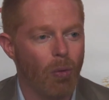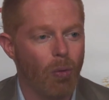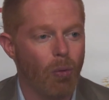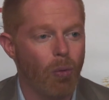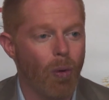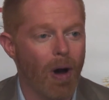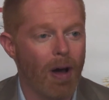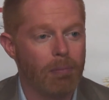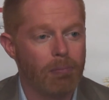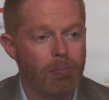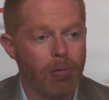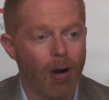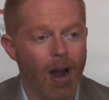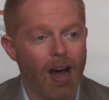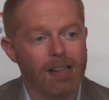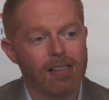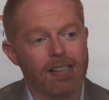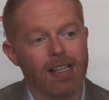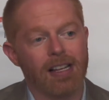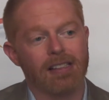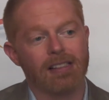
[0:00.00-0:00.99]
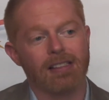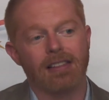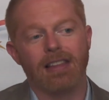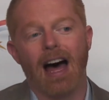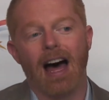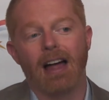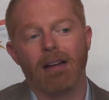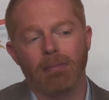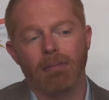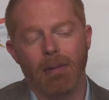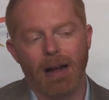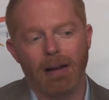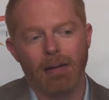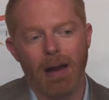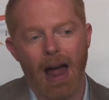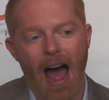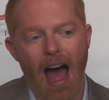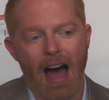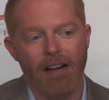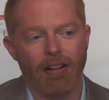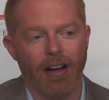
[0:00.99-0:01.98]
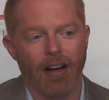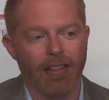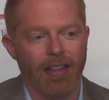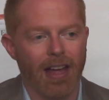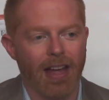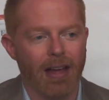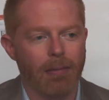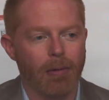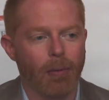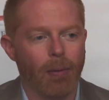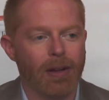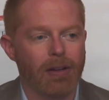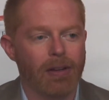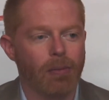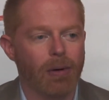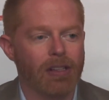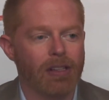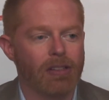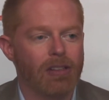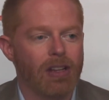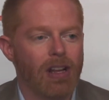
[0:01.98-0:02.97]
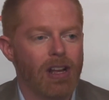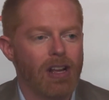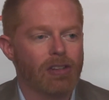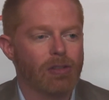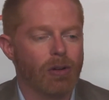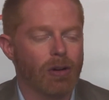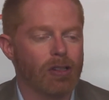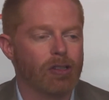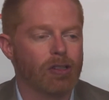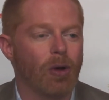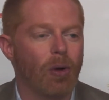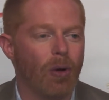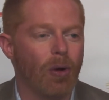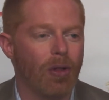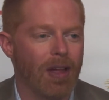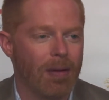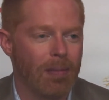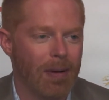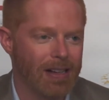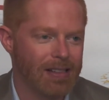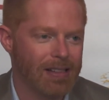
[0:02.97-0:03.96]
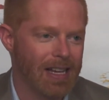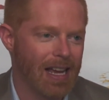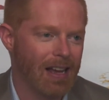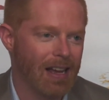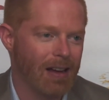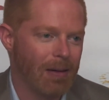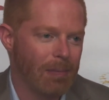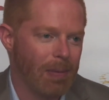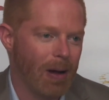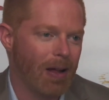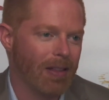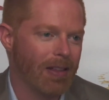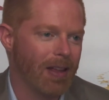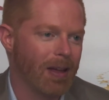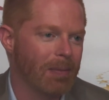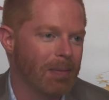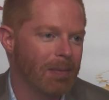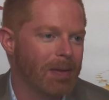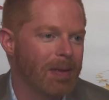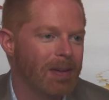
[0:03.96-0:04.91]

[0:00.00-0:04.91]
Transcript: what process that might have on them, what, what sort of toll that might take upon them.